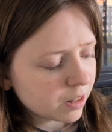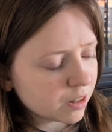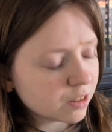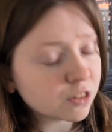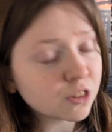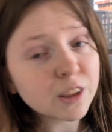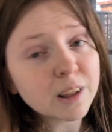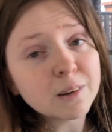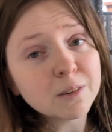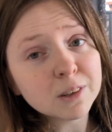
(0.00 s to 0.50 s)

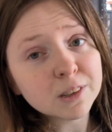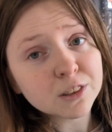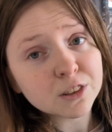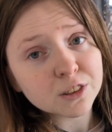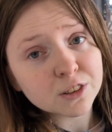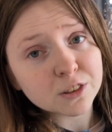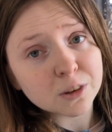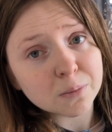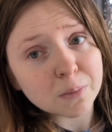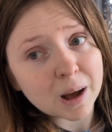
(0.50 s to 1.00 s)
So that one's
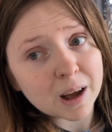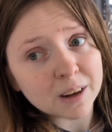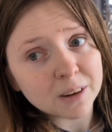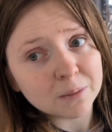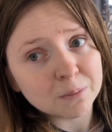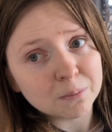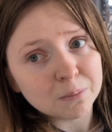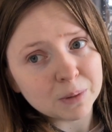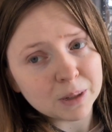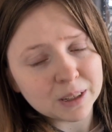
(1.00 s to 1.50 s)
not so bad
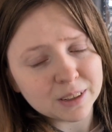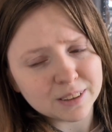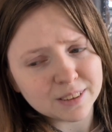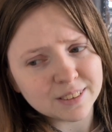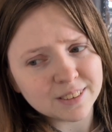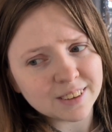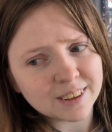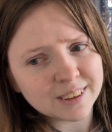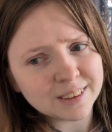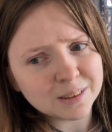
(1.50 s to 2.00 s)

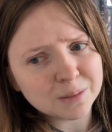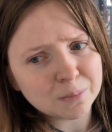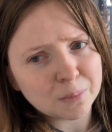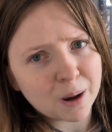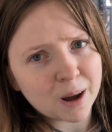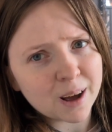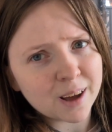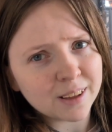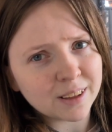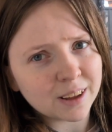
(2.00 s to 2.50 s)
because I did
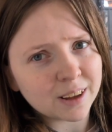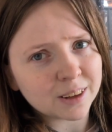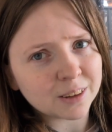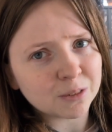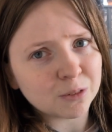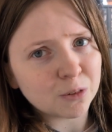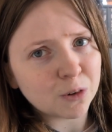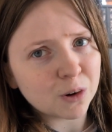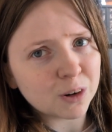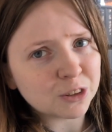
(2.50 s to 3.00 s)
buy like
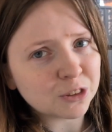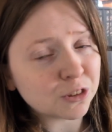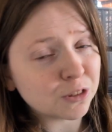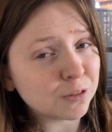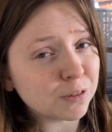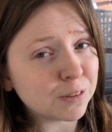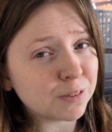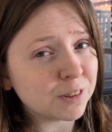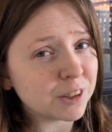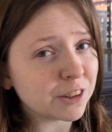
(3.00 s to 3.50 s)

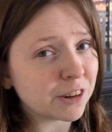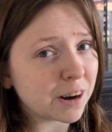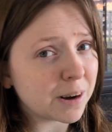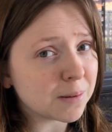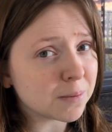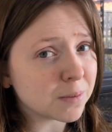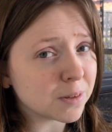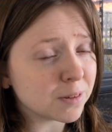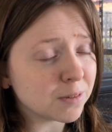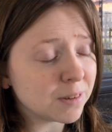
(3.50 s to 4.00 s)
450
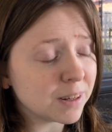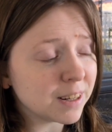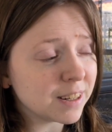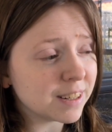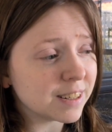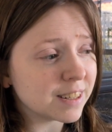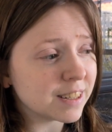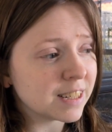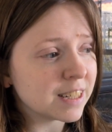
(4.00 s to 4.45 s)
grams of it,